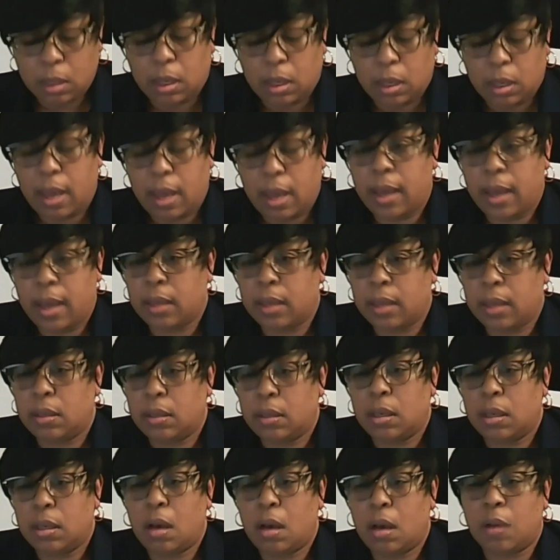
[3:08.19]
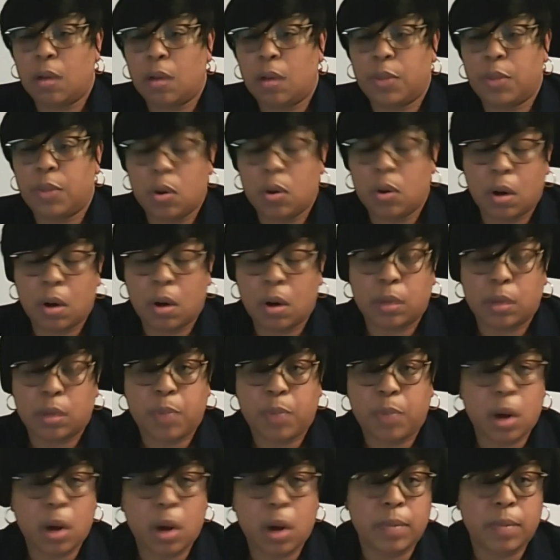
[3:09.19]
And although our
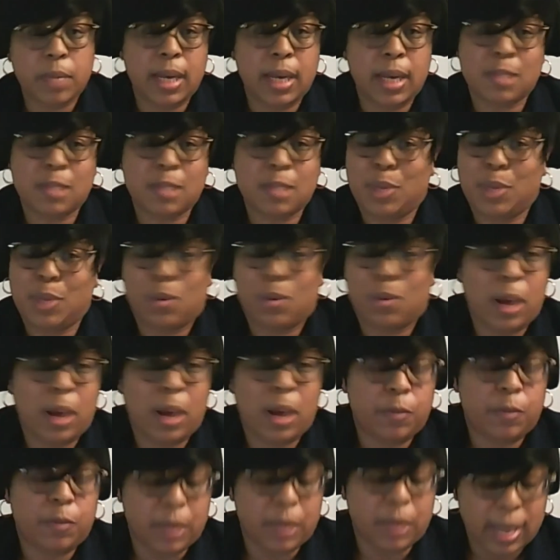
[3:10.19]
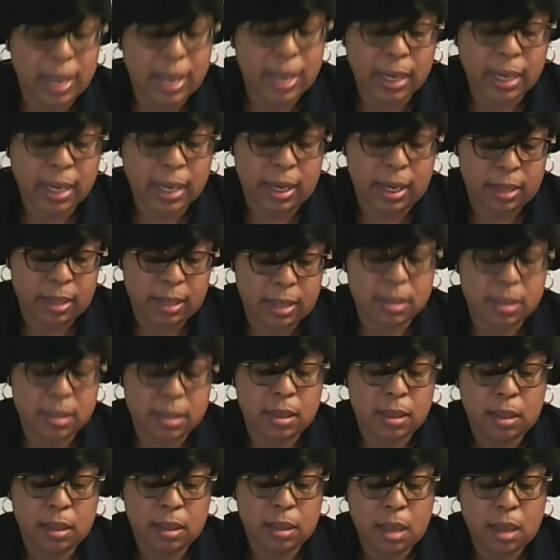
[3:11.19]
department has been around for decades,
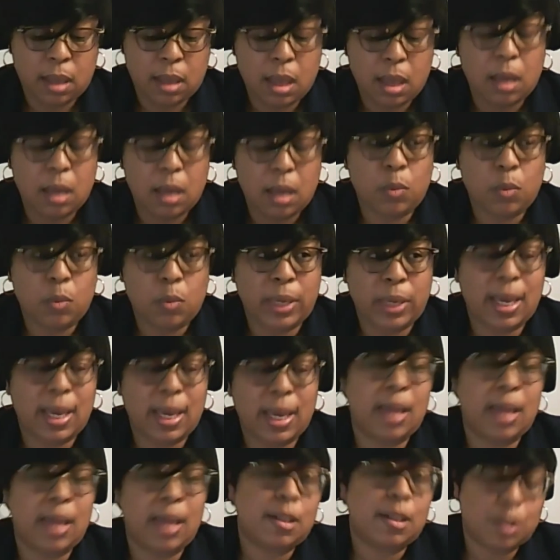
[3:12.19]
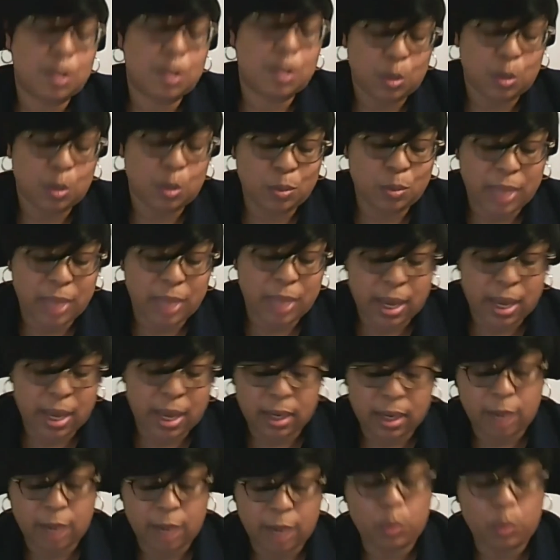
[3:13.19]
we can't assume that
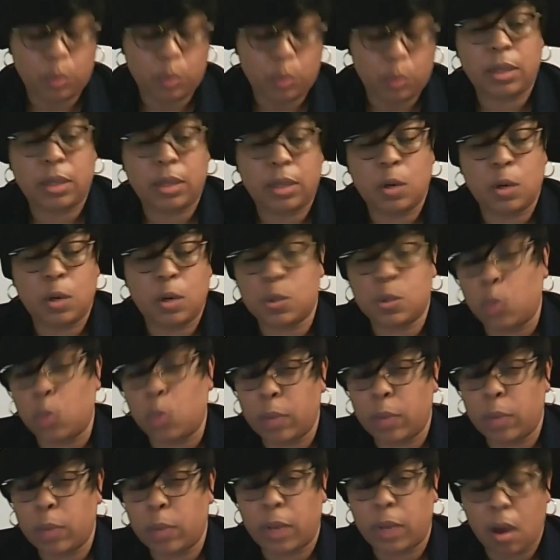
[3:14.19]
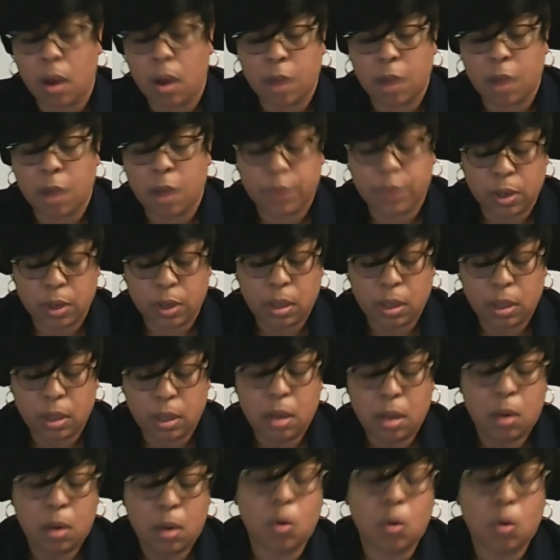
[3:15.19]
everyone knows what we offer
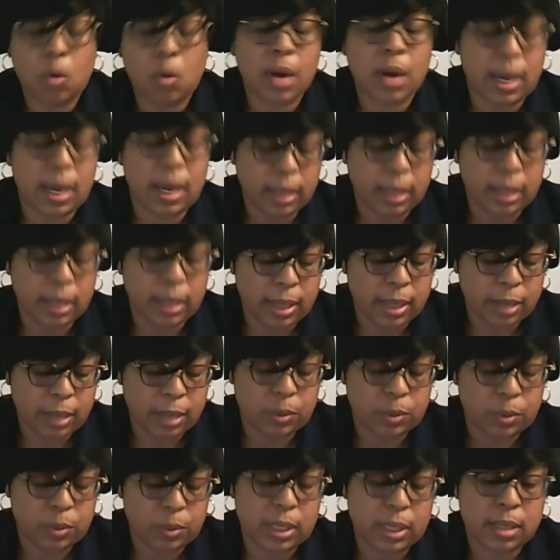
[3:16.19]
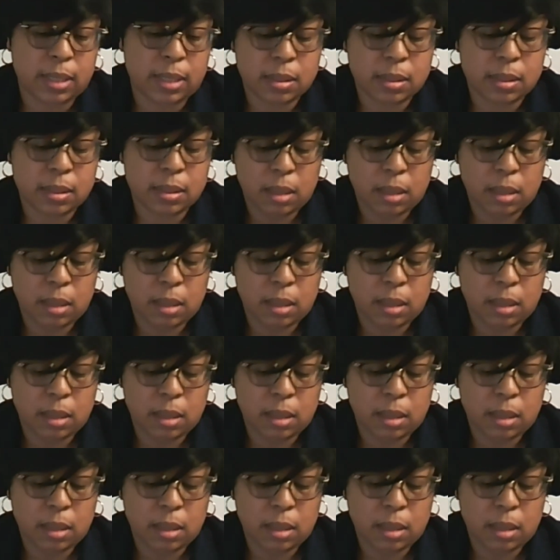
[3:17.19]
or how to connect with us.